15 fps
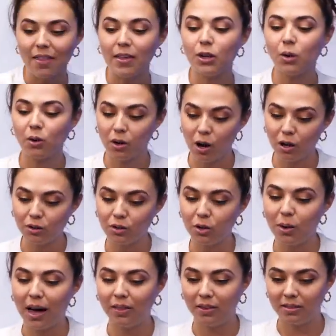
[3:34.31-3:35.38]
And then you can also,
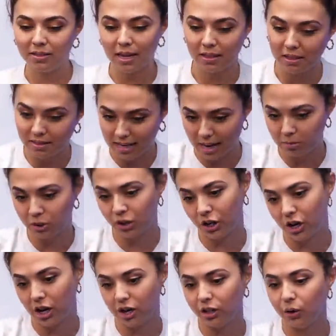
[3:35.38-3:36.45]
on this, in the same
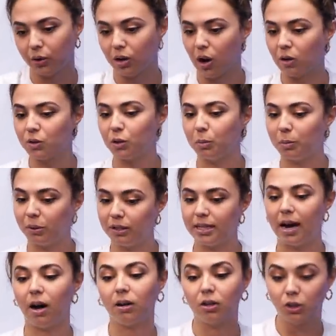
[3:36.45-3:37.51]
turn, you can also put
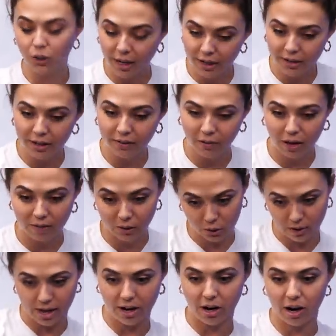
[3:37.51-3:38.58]
down a trainer if you have a
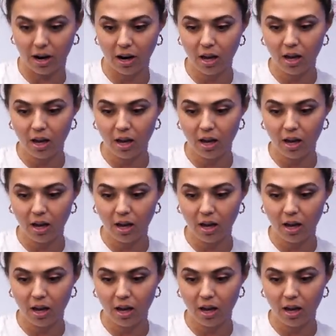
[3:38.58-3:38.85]
trainer.